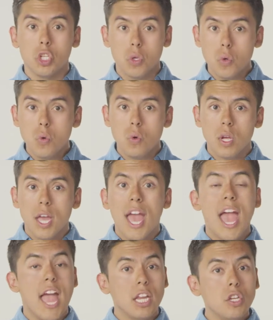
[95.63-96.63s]
you
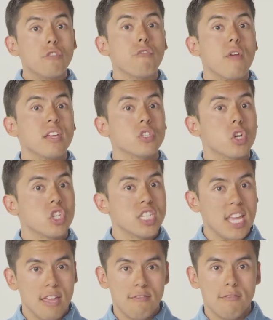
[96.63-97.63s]
and your friends are
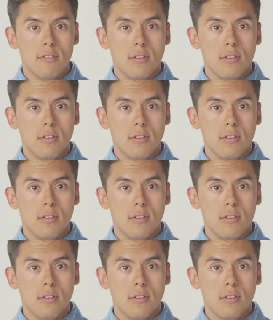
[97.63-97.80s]
safe.